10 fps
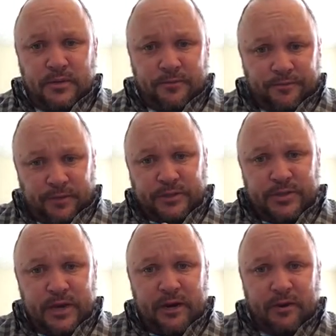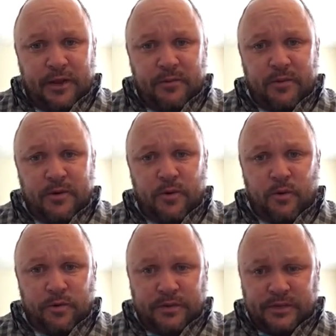The first scenario
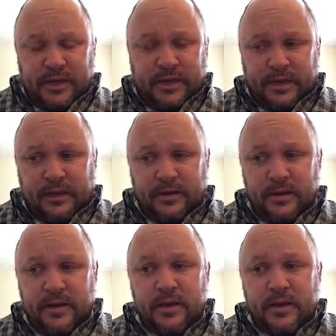or the second?"